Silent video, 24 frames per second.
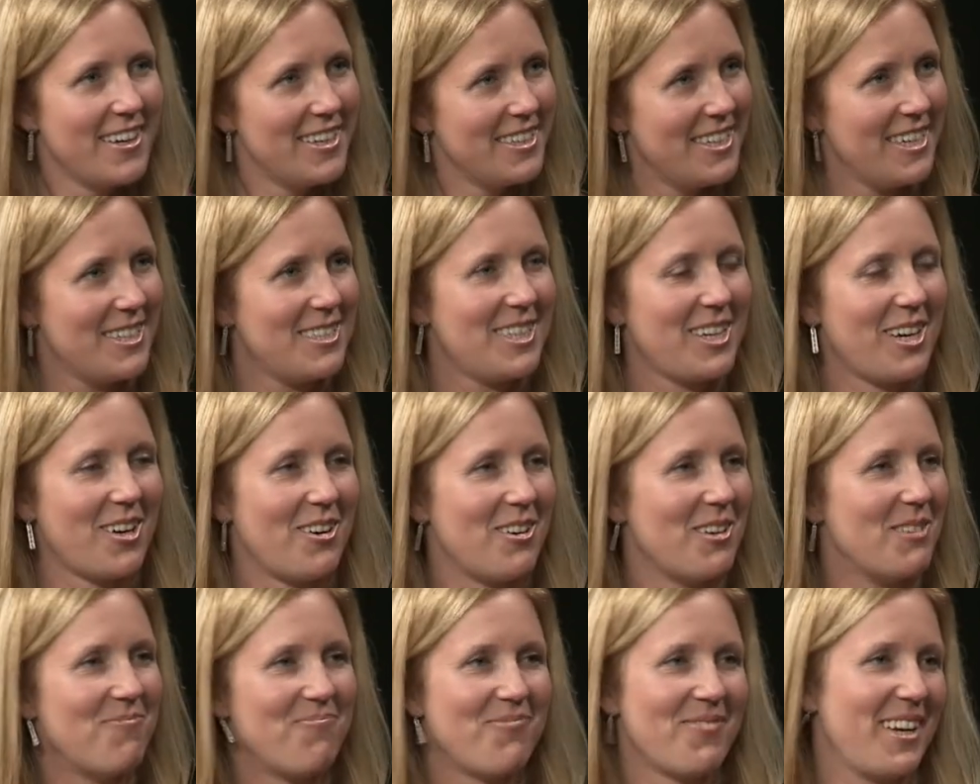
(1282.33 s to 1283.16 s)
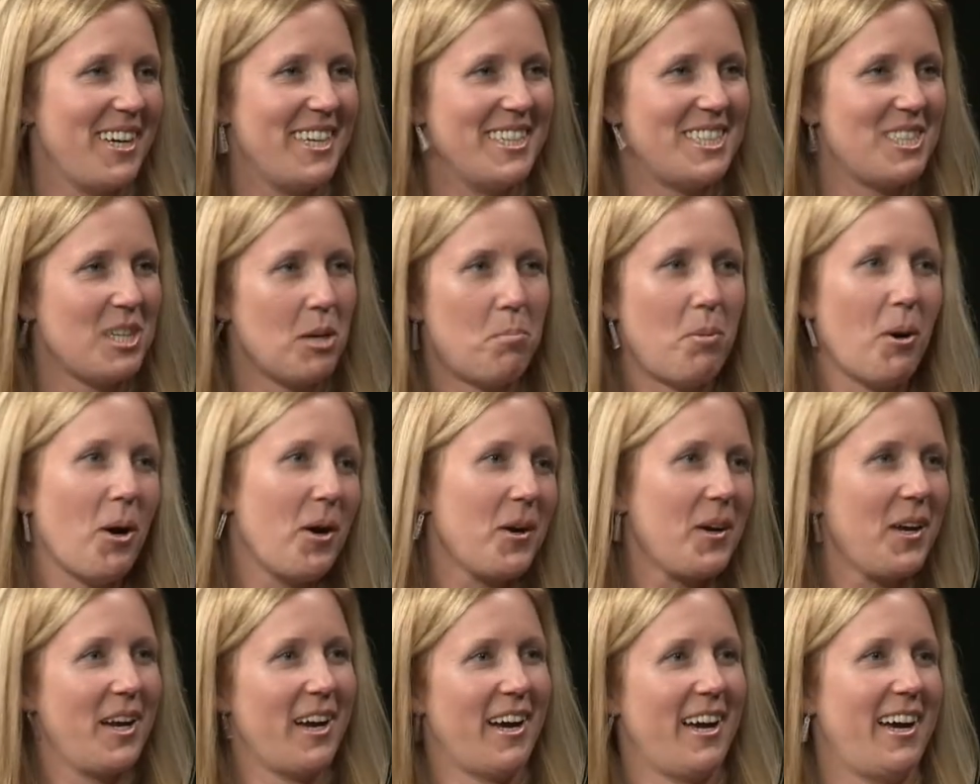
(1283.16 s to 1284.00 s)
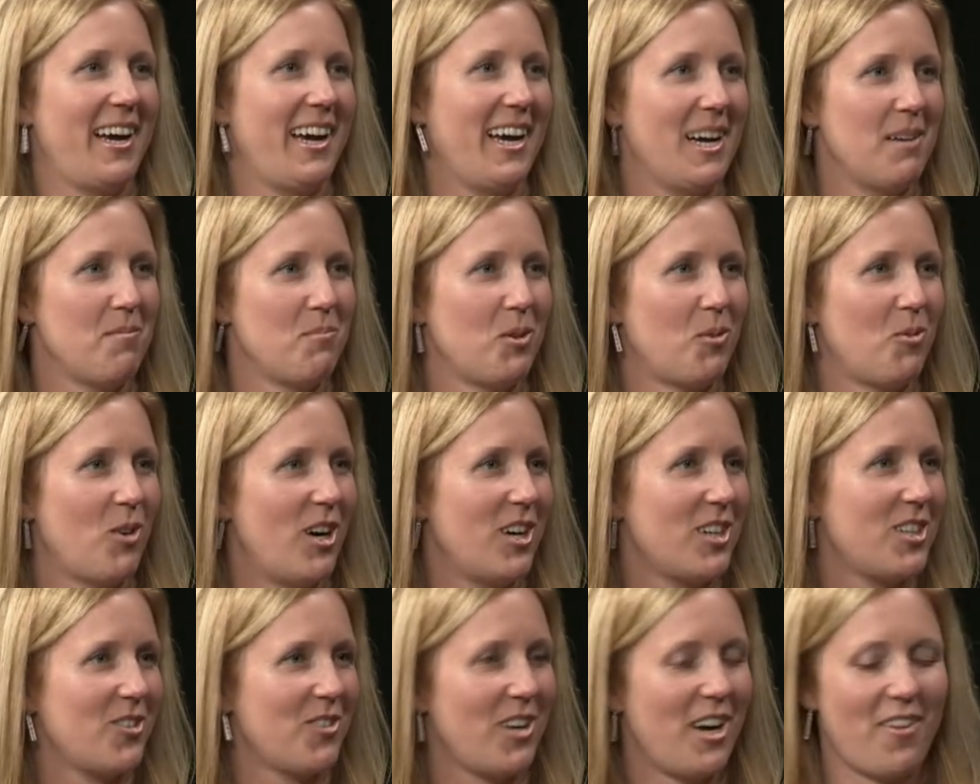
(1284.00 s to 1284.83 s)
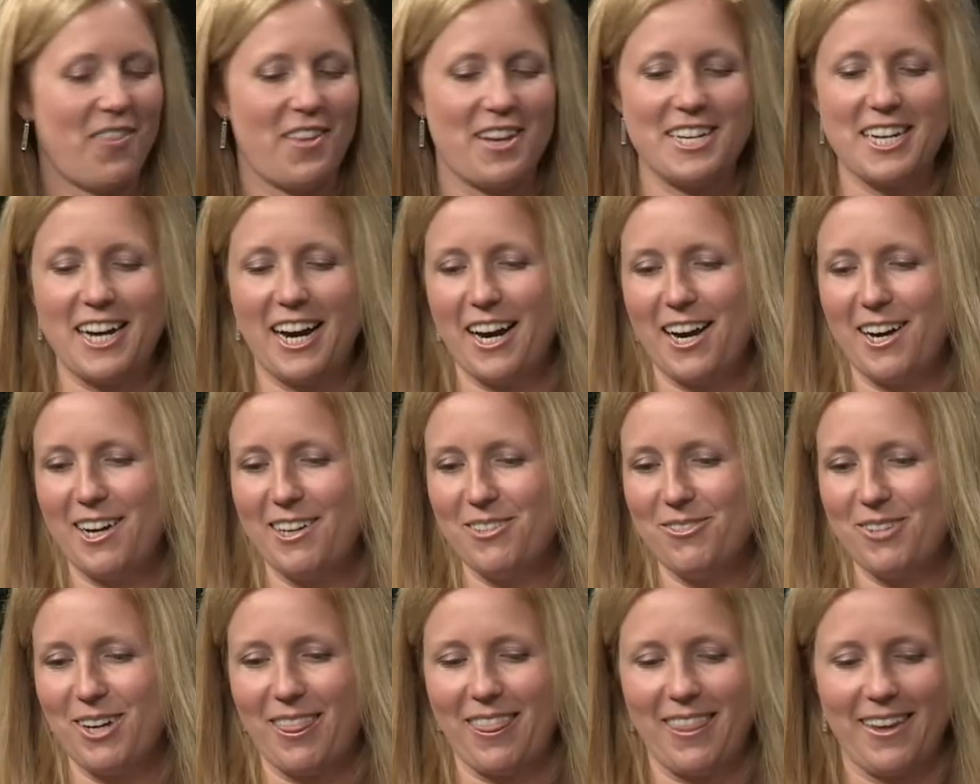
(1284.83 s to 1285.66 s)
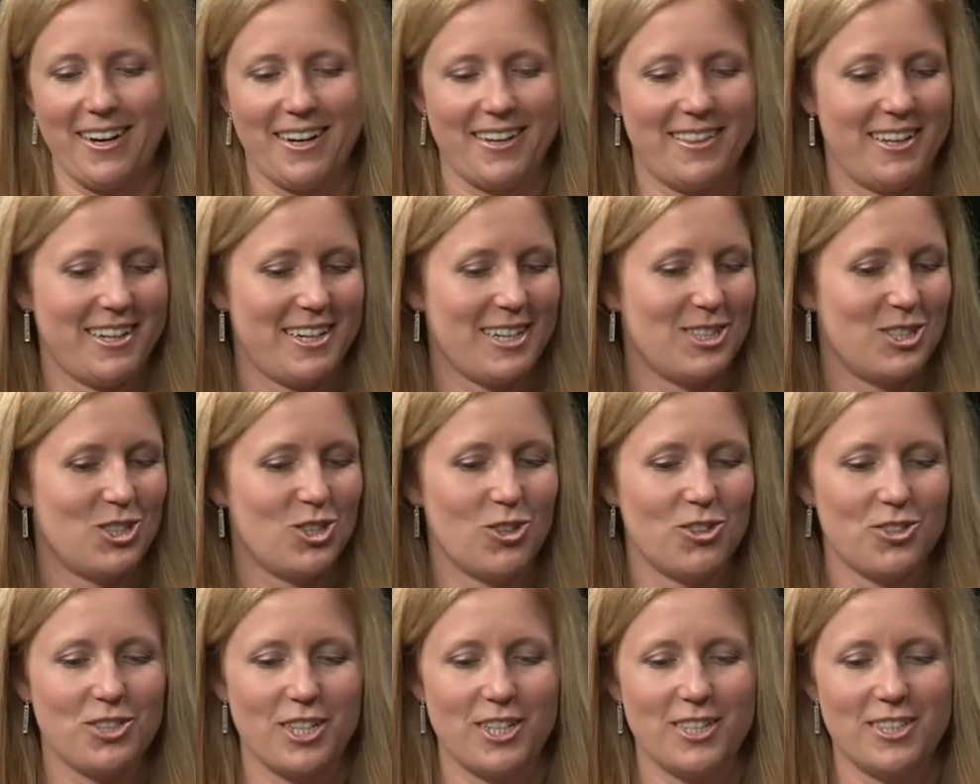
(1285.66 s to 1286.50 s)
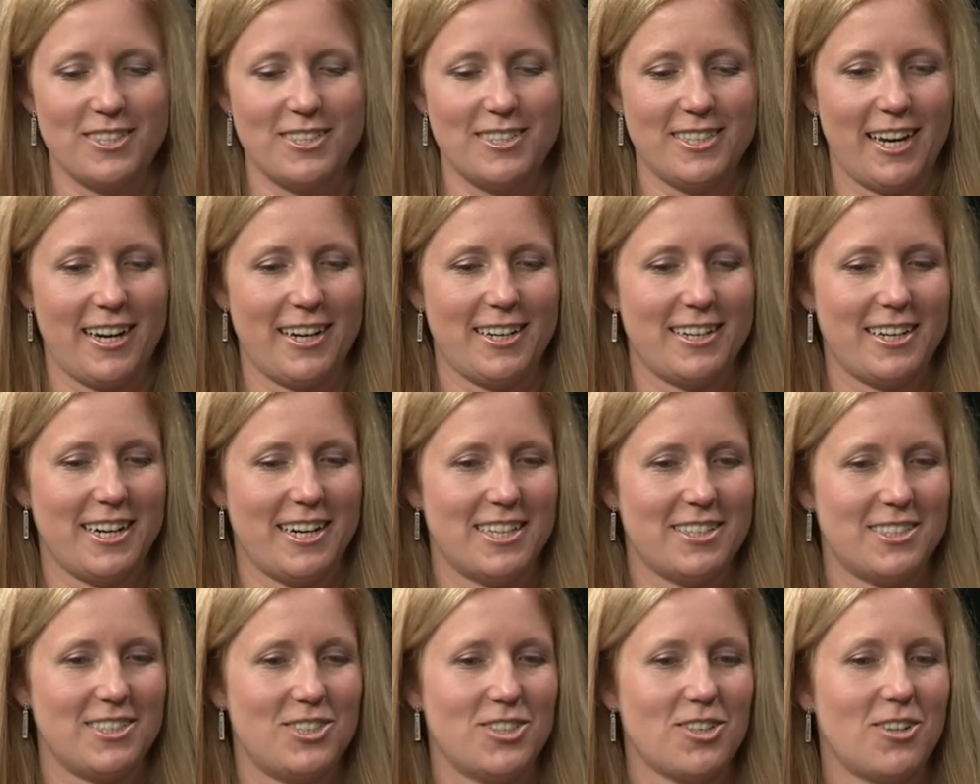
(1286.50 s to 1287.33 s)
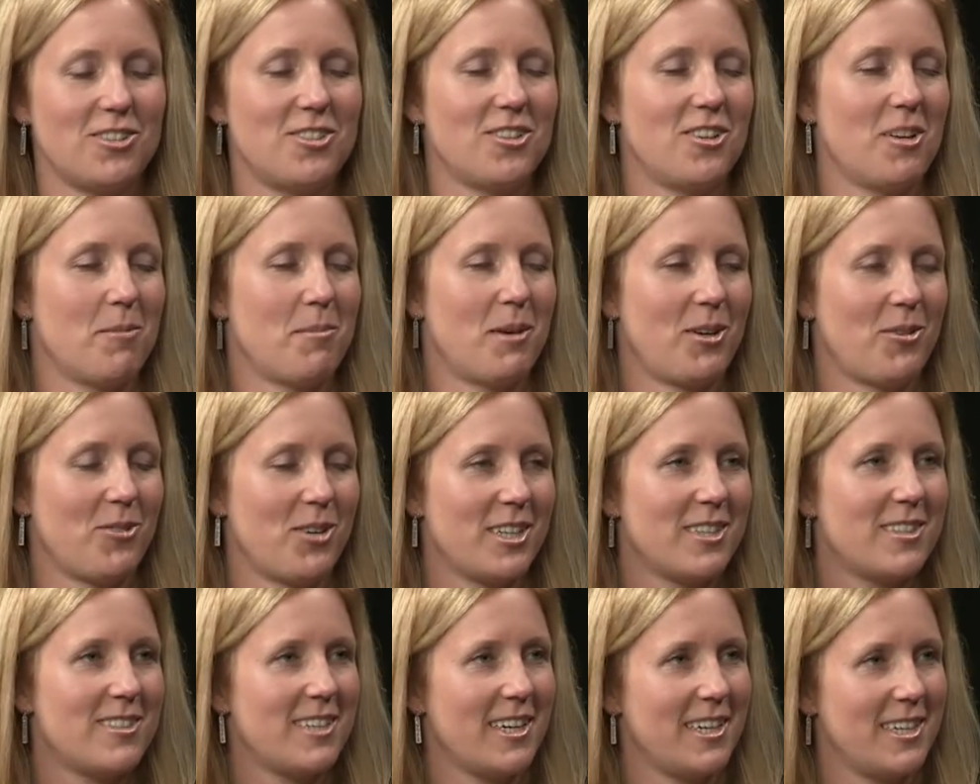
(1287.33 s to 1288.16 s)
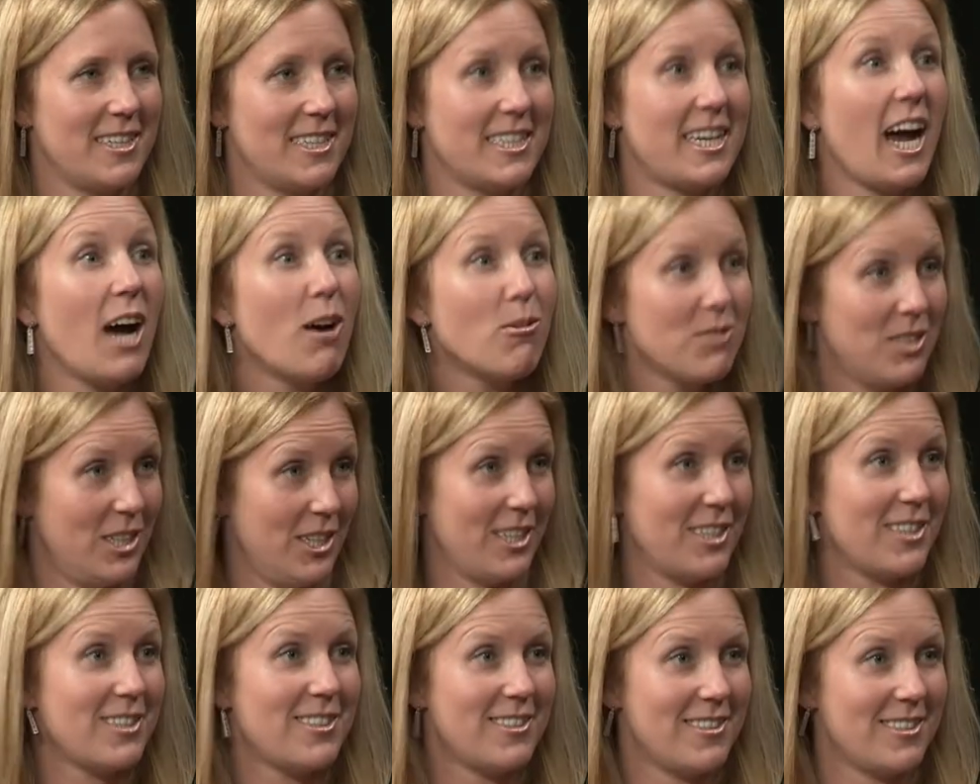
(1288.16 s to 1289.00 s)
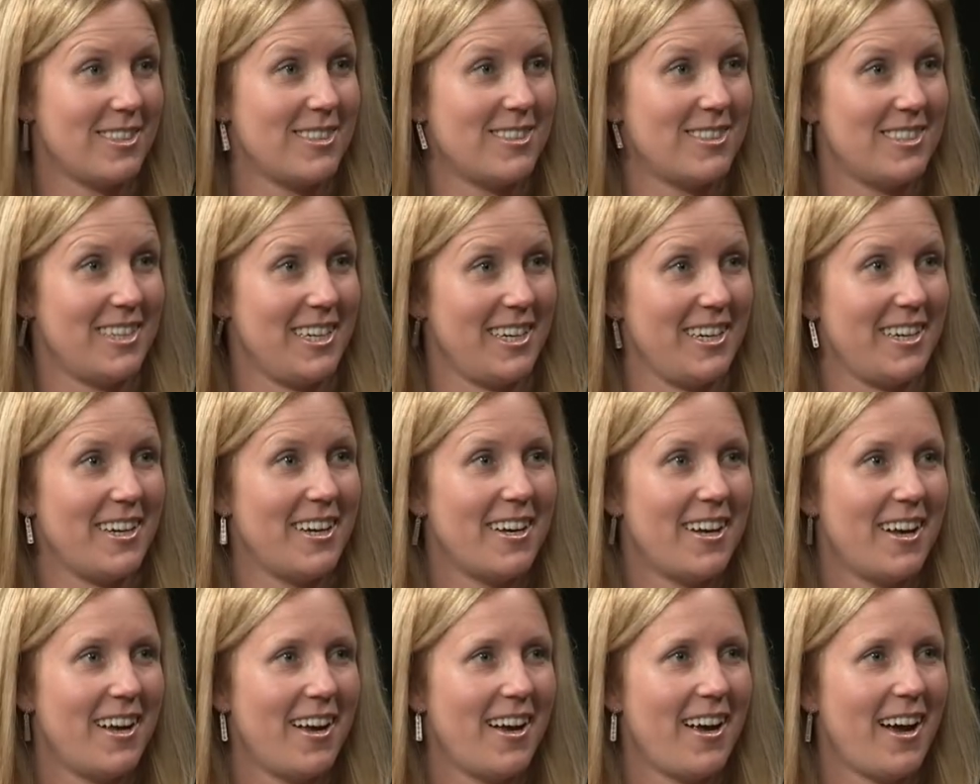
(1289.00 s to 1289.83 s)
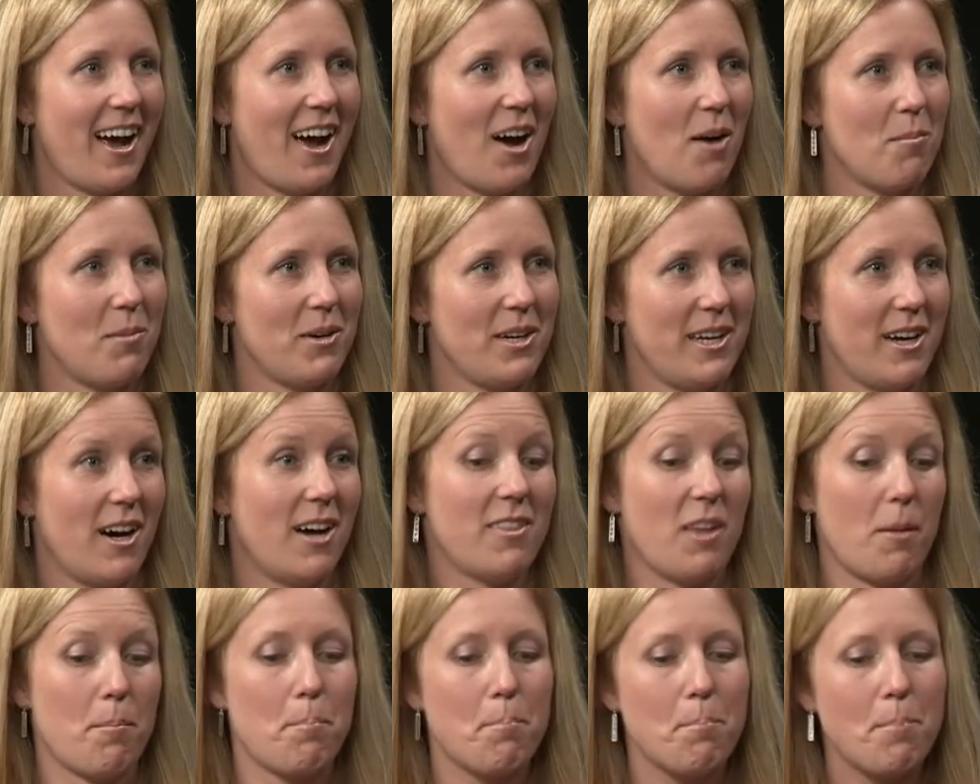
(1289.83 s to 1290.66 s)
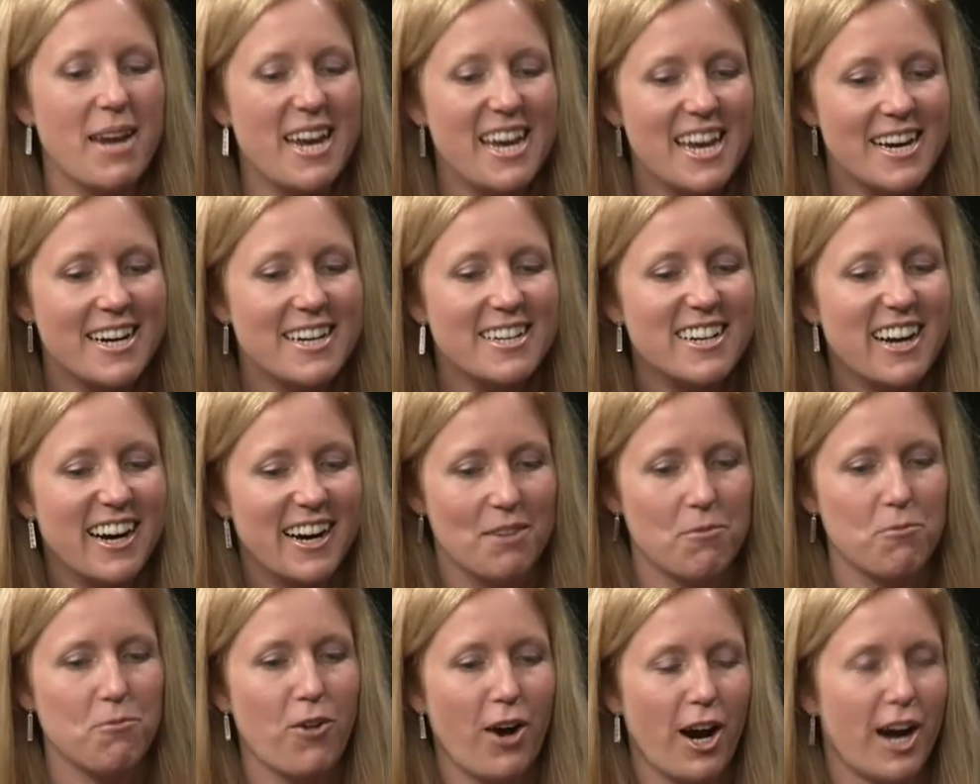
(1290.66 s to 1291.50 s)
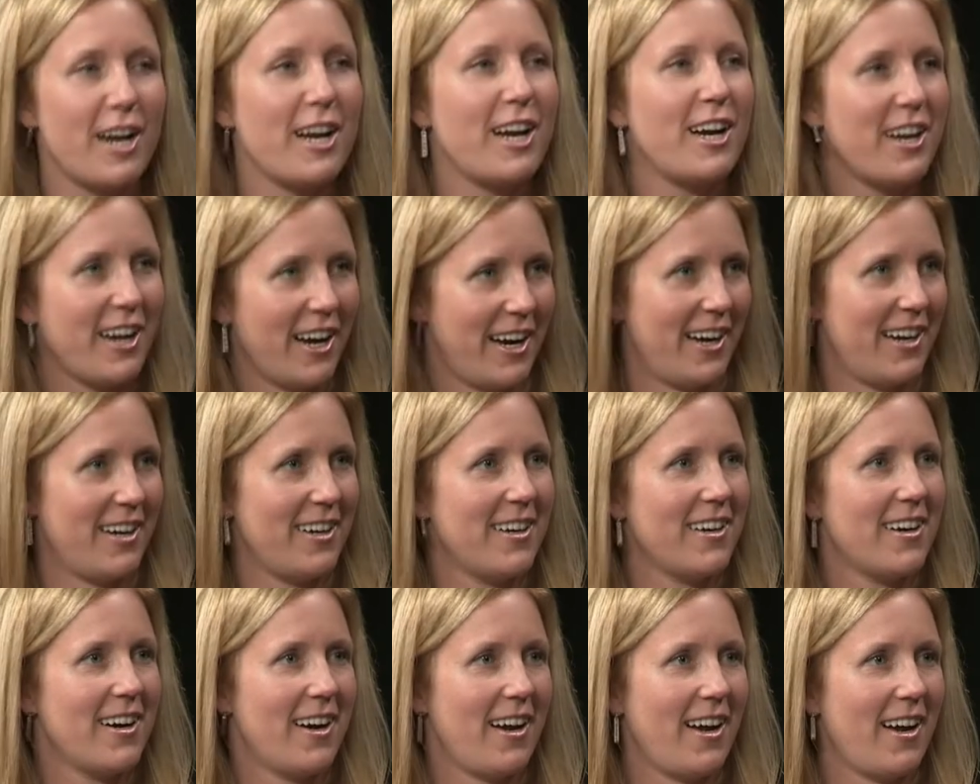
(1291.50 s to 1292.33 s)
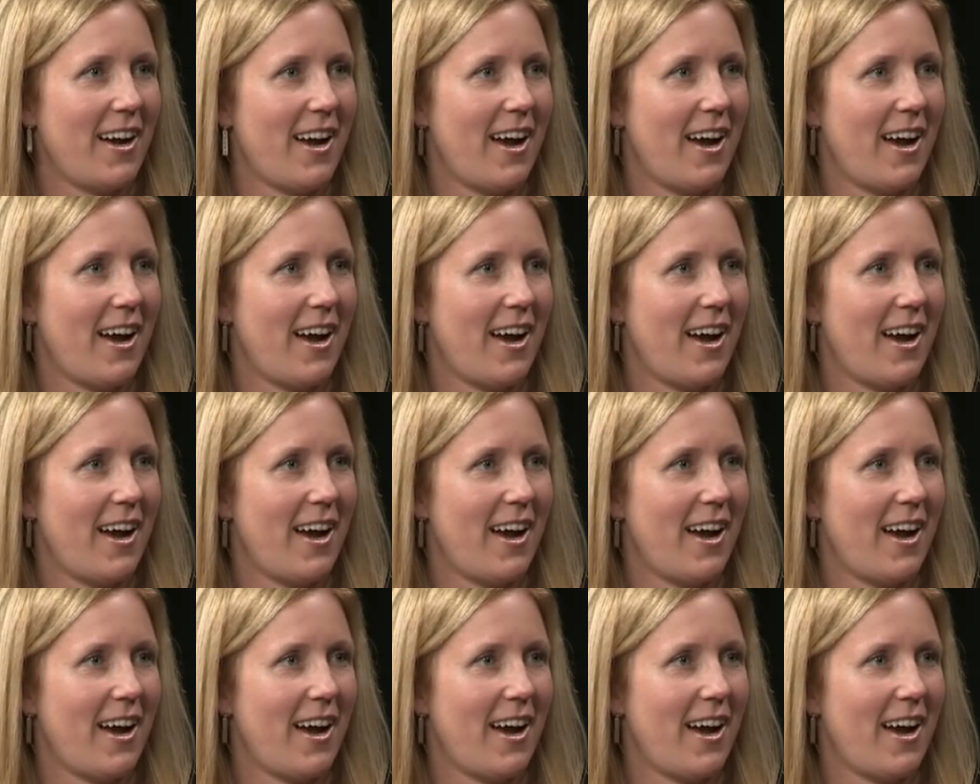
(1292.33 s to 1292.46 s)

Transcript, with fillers: That's how into parking I am. I walked around the town with uh, the consultants and uh, Joe Dolomenowitz and counted to see how many, on the peak night, Friday night, yep.